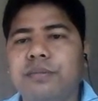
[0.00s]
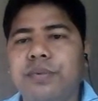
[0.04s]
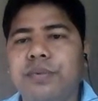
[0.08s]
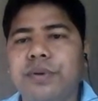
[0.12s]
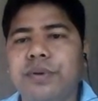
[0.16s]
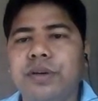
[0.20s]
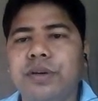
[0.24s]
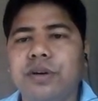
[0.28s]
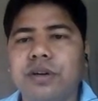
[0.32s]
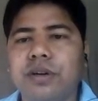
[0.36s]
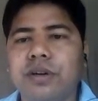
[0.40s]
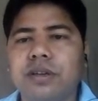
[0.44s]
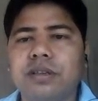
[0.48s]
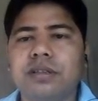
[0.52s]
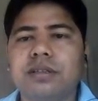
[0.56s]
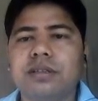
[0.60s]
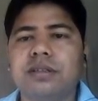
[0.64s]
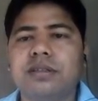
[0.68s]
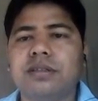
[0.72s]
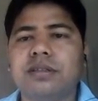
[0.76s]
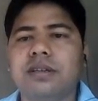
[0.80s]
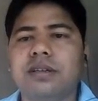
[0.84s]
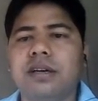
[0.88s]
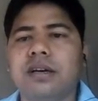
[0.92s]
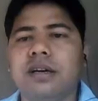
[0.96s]
beyond
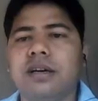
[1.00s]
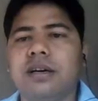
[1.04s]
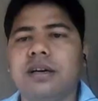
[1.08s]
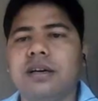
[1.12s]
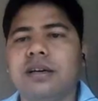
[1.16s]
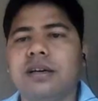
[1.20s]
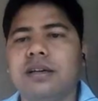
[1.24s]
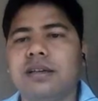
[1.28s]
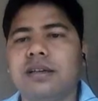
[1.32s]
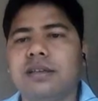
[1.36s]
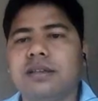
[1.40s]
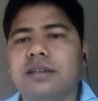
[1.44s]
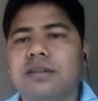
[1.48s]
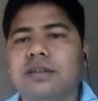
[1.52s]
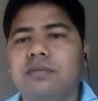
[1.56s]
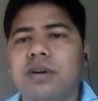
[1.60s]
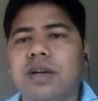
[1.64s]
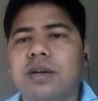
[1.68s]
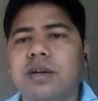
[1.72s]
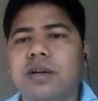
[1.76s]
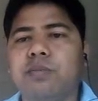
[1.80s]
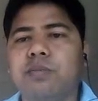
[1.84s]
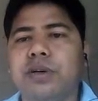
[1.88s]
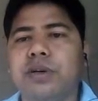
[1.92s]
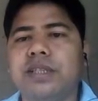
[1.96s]

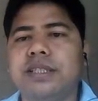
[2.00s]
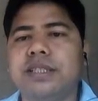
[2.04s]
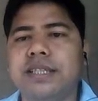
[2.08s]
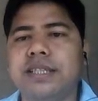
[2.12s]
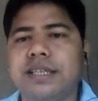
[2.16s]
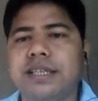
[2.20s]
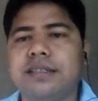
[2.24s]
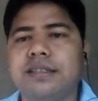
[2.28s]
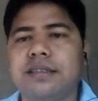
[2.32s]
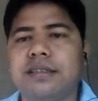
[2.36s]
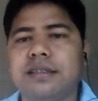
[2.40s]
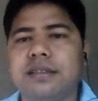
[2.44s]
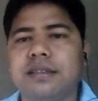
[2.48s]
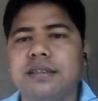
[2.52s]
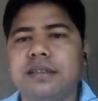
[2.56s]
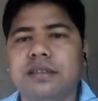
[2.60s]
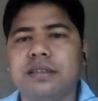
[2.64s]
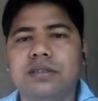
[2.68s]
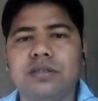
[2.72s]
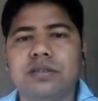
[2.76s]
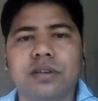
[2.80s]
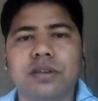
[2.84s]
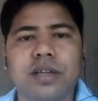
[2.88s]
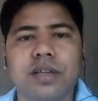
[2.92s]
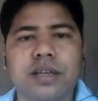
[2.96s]
1.6,
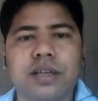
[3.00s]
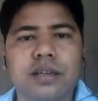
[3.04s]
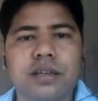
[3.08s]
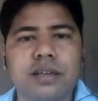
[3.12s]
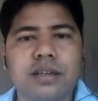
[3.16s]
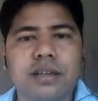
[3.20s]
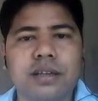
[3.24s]
sorry,